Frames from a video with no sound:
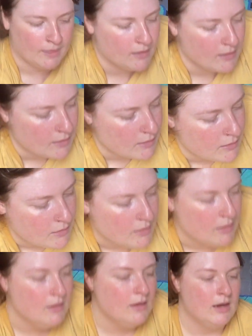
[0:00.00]

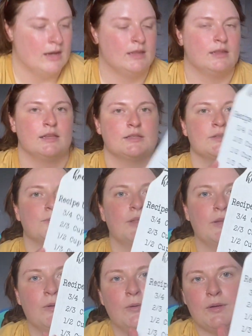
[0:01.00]
And then this is
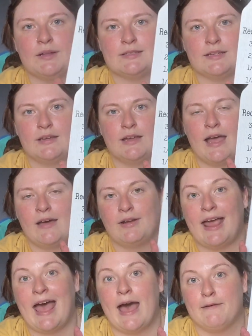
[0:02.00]
really cool. It's a how to
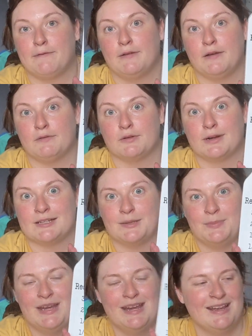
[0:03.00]
half of a
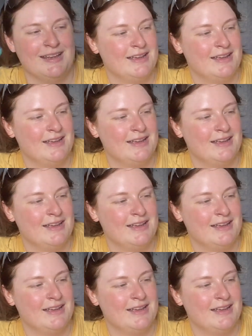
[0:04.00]
recipe.